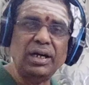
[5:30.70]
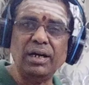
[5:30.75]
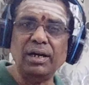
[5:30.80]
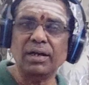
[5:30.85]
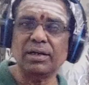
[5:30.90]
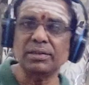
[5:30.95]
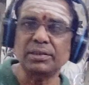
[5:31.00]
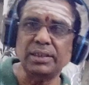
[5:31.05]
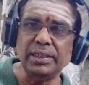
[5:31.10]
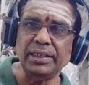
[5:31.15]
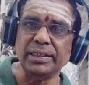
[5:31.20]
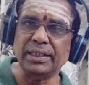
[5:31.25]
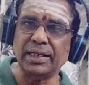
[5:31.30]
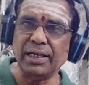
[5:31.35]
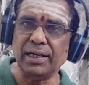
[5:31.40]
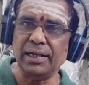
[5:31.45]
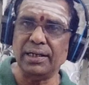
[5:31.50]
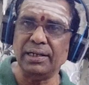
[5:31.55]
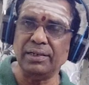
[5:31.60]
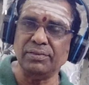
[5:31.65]
L or
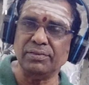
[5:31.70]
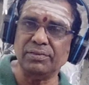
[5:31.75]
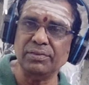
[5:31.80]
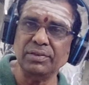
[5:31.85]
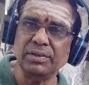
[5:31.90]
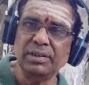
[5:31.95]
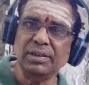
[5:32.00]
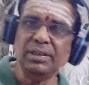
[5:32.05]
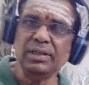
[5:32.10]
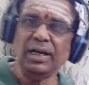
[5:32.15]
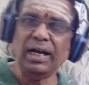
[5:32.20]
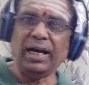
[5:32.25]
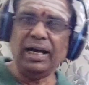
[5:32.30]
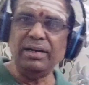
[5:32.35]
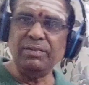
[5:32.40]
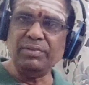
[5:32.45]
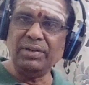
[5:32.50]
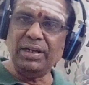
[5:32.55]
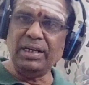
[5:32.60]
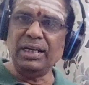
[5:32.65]
theta f,
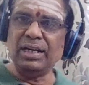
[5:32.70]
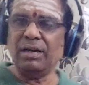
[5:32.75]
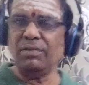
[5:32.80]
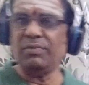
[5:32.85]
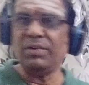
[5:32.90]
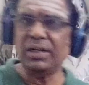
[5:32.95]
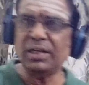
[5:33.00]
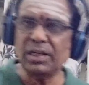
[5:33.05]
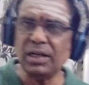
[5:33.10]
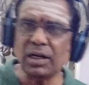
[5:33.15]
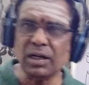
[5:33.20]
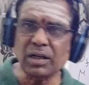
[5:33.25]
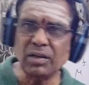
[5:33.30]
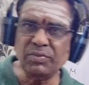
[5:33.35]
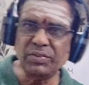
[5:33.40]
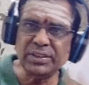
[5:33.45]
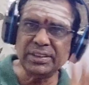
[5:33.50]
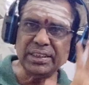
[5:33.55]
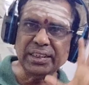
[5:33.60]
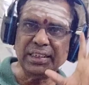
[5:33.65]
I will never talk
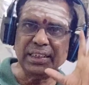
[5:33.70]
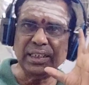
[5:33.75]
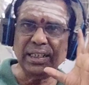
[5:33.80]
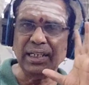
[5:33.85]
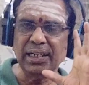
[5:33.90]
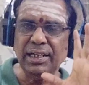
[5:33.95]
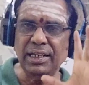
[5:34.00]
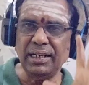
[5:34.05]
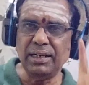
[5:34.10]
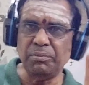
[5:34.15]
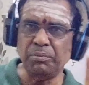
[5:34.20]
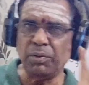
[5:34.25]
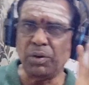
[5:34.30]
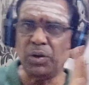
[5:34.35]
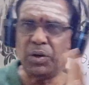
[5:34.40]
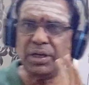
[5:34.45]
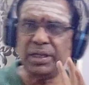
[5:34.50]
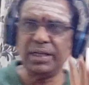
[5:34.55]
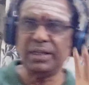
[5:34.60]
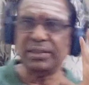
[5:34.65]
of a single
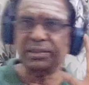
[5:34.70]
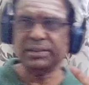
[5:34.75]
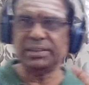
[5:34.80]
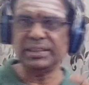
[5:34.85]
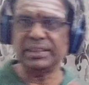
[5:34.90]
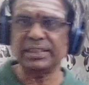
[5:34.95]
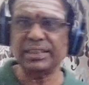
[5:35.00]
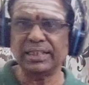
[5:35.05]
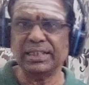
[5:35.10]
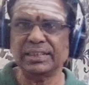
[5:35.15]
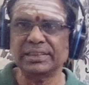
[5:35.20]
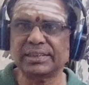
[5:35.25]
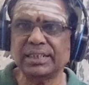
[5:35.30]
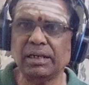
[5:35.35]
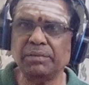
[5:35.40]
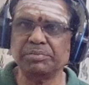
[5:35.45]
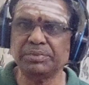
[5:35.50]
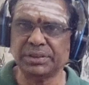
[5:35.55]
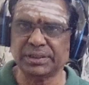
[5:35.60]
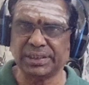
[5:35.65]
body or single
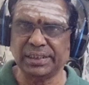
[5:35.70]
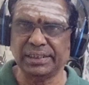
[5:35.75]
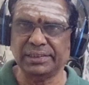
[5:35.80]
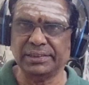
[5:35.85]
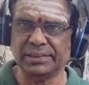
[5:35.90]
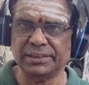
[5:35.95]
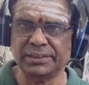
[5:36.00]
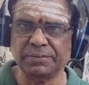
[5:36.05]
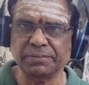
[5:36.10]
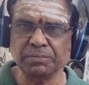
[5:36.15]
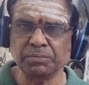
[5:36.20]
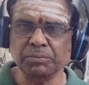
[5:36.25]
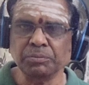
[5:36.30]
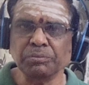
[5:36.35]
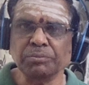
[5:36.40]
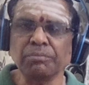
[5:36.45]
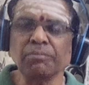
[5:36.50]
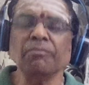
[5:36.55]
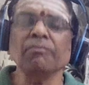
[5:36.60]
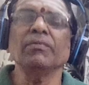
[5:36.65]
substance,
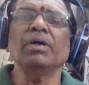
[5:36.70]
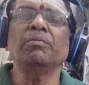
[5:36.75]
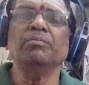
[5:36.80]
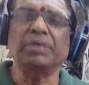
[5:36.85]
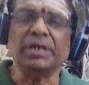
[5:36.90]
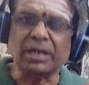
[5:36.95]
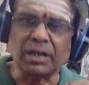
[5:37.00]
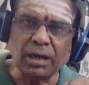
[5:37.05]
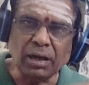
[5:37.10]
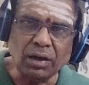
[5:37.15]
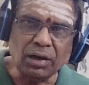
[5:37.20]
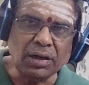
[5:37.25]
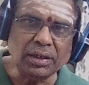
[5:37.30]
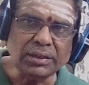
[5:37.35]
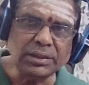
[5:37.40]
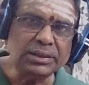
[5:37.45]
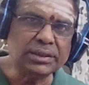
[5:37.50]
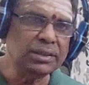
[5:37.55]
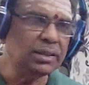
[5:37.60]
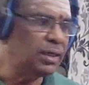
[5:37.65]

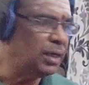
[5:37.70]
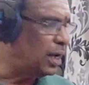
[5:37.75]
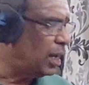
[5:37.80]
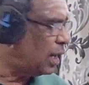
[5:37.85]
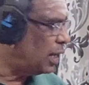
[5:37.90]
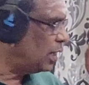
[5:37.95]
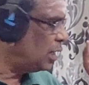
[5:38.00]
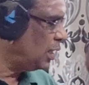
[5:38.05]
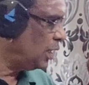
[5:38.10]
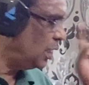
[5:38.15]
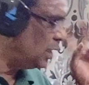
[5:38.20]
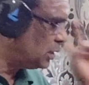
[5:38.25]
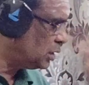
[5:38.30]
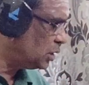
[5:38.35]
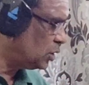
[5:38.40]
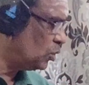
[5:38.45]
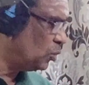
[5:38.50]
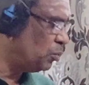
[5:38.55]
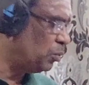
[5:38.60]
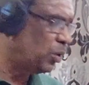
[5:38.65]
because
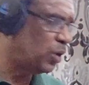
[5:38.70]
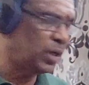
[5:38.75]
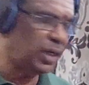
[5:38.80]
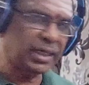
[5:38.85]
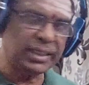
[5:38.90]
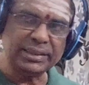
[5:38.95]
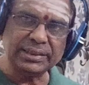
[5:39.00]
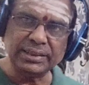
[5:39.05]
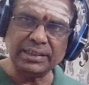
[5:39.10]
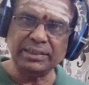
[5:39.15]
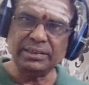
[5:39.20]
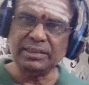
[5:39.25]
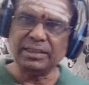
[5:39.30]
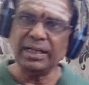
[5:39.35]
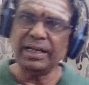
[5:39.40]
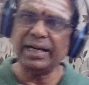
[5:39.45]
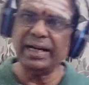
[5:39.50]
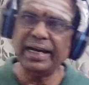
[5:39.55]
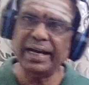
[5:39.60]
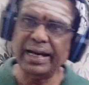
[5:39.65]
unless two bodies
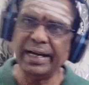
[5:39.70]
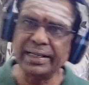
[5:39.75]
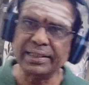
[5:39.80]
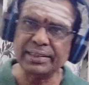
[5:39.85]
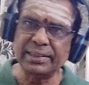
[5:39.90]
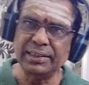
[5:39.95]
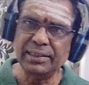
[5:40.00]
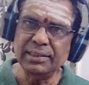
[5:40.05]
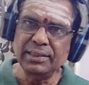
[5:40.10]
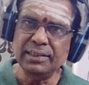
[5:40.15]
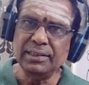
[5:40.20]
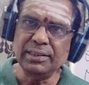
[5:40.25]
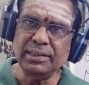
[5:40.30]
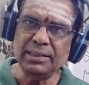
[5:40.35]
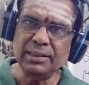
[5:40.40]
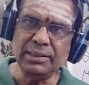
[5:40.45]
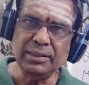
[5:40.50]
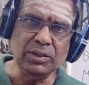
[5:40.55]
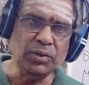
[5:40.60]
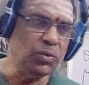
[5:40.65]
interact,
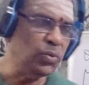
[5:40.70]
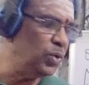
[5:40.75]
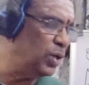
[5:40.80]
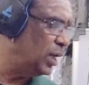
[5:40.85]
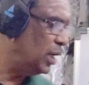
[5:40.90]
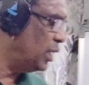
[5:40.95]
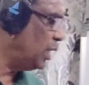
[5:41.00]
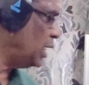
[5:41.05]
you will